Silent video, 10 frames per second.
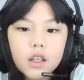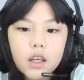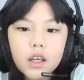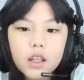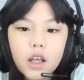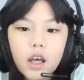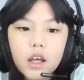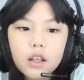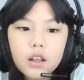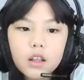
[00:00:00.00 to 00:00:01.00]
and I
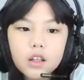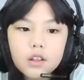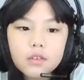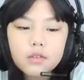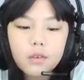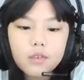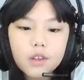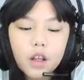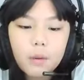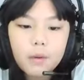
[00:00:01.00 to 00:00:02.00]
learned from
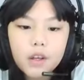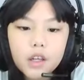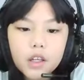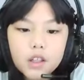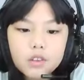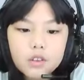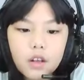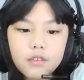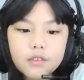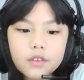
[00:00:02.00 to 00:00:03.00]
Philomena to
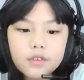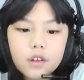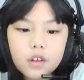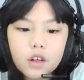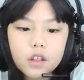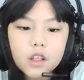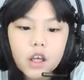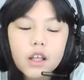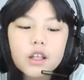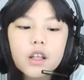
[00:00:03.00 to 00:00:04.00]
suffer for God
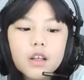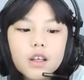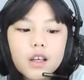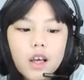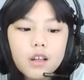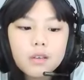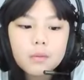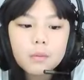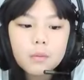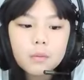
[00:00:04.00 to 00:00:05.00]
and
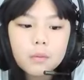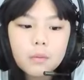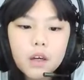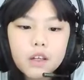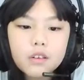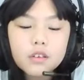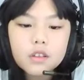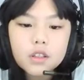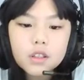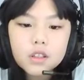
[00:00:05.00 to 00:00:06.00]
admire
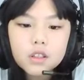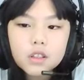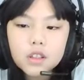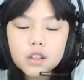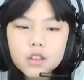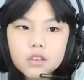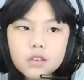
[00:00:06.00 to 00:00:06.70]
the